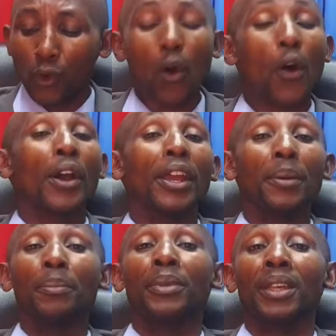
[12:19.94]
for
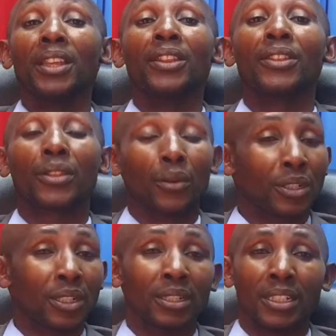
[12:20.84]
him, he
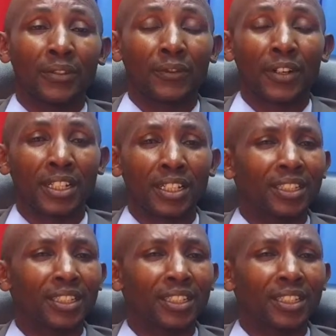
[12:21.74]
thought different.